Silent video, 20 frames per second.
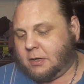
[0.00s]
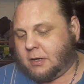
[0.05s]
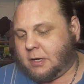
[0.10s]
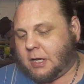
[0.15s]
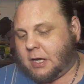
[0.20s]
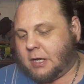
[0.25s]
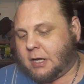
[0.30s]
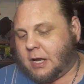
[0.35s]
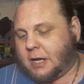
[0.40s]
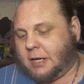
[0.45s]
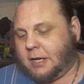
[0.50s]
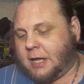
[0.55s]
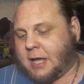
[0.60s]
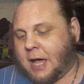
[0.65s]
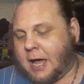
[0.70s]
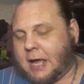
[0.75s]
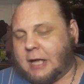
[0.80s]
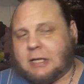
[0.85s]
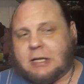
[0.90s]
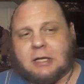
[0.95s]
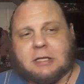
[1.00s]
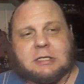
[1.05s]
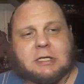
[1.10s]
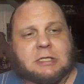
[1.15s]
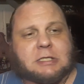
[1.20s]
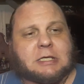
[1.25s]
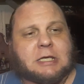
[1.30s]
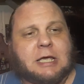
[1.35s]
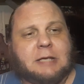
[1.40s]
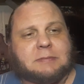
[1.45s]
And he kind of
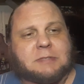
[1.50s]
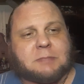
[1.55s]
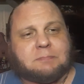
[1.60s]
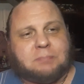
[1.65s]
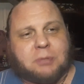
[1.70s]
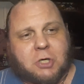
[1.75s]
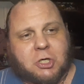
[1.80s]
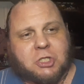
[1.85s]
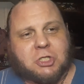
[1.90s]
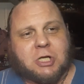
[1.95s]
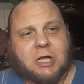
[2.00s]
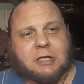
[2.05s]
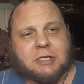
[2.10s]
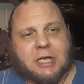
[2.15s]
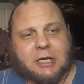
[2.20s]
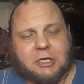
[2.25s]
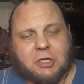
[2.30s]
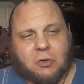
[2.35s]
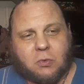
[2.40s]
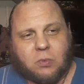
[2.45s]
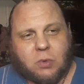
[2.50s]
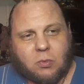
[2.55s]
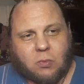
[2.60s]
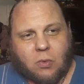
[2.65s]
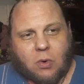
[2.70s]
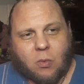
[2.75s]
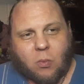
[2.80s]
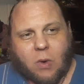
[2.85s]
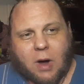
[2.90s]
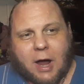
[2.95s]
just keeps pushing. I was like, dude, well,
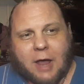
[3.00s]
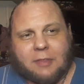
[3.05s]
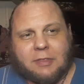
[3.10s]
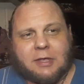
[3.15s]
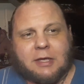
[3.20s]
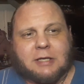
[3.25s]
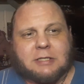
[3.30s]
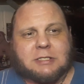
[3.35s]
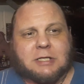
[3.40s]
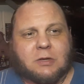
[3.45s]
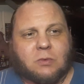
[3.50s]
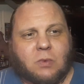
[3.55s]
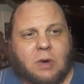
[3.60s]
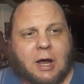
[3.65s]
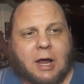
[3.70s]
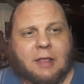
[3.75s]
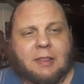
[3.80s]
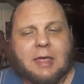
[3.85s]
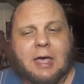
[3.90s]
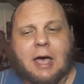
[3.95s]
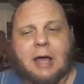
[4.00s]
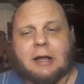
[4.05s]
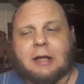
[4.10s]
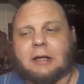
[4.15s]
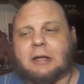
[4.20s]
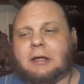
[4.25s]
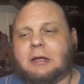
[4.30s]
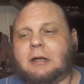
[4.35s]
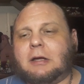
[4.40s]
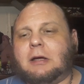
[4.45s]
why this and why that?
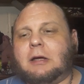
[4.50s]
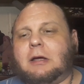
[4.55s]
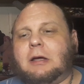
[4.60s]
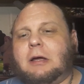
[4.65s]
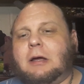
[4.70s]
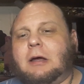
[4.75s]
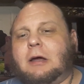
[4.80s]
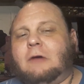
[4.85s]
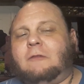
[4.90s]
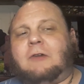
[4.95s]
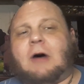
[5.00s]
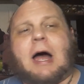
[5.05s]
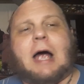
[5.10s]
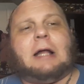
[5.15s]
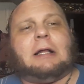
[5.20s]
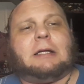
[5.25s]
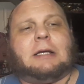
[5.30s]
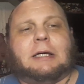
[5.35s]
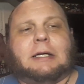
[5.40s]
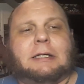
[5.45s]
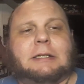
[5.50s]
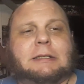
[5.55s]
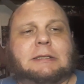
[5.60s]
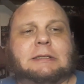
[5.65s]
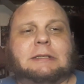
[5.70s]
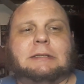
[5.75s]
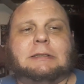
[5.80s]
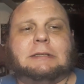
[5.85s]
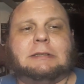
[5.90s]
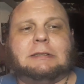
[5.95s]
And finally
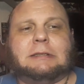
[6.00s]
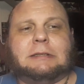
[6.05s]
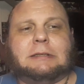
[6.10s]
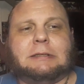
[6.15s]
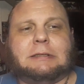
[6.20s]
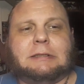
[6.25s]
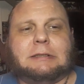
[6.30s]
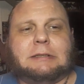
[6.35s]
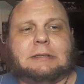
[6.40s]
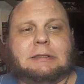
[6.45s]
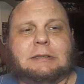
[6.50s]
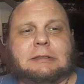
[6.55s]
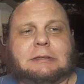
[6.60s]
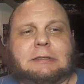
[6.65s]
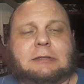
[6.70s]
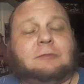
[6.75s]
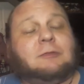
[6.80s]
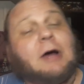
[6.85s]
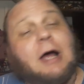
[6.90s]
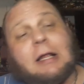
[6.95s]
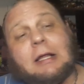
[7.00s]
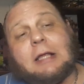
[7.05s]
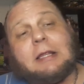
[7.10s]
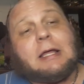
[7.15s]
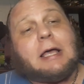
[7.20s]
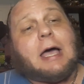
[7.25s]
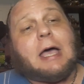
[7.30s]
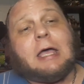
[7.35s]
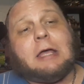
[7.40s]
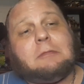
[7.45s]
the
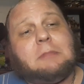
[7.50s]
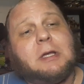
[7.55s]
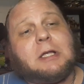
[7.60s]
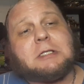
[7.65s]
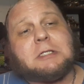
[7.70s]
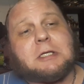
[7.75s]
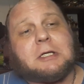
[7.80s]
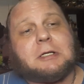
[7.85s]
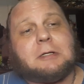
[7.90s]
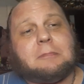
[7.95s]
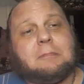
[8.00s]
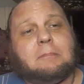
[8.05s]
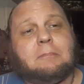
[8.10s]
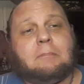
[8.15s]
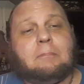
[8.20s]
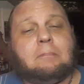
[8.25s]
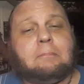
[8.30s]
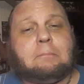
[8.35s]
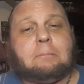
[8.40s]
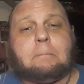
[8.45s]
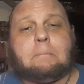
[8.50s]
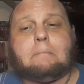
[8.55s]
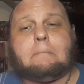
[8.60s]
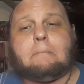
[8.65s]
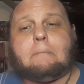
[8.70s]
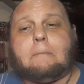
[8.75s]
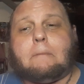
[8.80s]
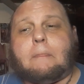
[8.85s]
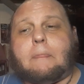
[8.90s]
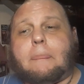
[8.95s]
guy admits it.
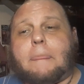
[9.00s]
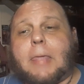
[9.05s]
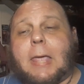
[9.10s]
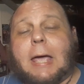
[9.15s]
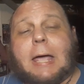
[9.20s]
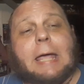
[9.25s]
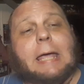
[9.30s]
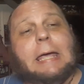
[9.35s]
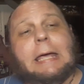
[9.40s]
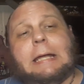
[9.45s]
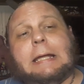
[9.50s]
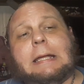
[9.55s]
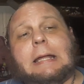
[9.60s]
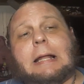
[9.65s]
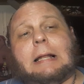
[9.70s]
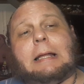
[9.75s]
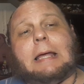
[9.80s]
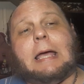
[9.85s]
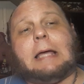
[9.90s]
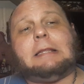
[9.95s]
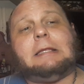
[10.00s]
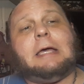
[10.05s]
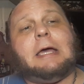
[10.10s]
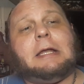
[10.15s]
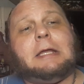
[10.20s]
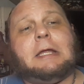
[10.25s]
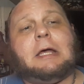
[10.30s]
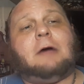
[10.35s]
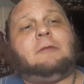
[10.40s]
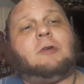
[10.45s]
He didn't like the
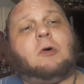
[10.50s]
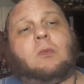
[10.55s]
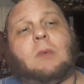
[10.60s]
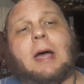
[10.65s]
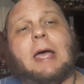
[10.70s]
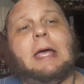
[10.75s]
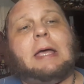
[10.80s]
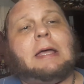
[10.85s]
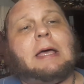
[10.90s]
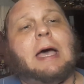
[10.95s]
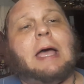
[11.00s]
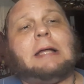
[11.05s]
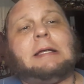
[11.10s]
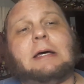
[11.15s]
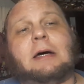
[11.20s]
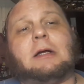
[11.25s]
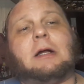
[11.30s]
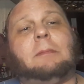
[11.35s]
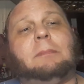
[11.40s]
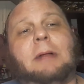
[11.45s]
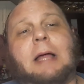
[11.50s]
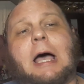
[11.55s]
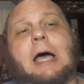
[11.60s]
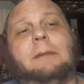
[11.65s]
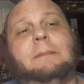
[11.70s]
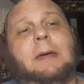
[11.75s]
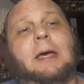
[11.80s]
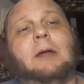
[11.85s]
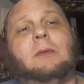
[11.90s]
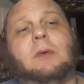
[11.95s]
idea of a white guy telling a black
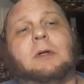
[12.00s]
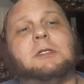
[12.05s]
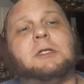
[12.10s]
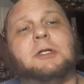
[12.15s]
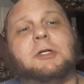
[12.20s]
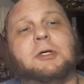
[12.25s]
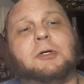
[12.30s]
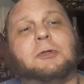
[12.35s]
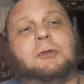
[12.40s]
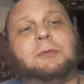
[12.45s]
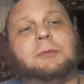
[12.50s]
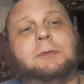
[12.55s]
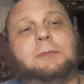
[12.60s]
man what to do.